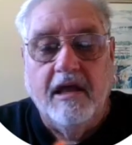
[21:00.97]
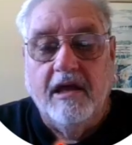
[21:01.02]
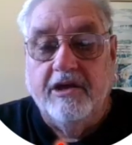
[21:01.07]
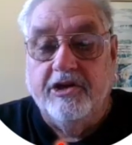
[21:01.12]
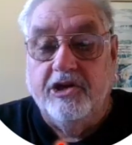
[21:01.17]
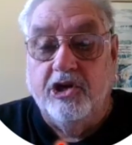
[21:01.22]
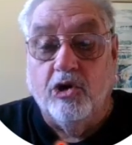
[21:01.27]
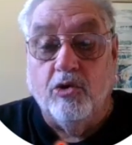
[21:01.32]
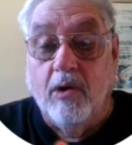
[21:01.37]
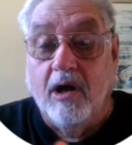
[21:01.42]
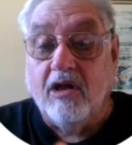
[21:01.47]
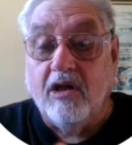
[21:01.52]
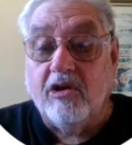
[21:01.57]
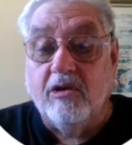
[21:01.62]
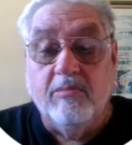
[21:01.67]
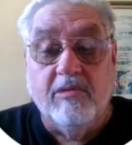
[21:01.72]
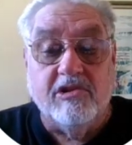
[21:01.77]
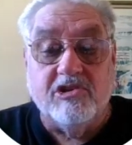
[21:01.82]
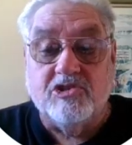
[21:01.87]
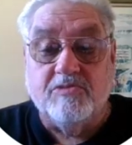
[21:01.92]
You're welcome
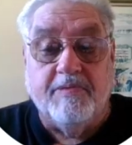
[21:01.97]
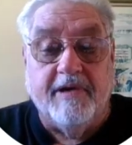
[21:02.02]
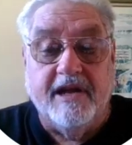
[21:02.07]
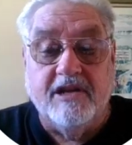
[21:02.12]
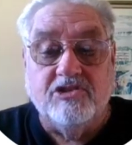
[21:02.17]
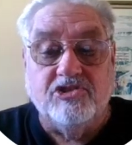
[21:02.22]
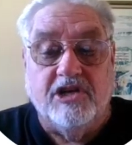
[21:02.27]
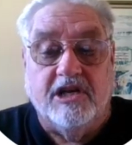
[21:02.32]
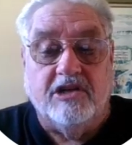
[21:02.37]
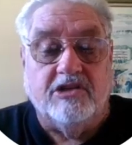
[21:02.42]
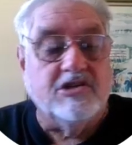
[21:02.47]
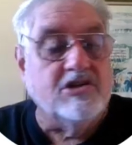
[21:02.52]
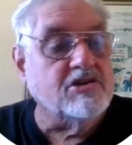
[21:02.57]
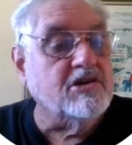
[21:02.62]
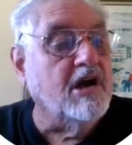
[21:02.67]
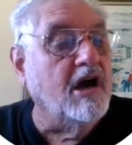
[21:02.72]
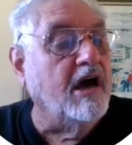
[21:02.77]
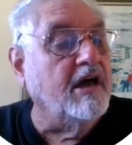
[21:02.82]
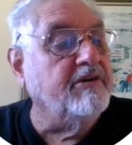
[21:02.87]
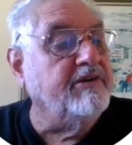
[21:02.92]
to the spreadsheet. Just
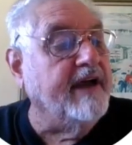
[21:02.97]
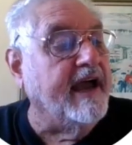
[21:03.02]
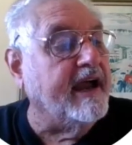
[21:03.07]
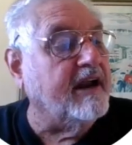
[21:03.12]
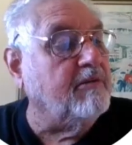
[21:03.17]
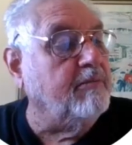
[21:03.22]
contact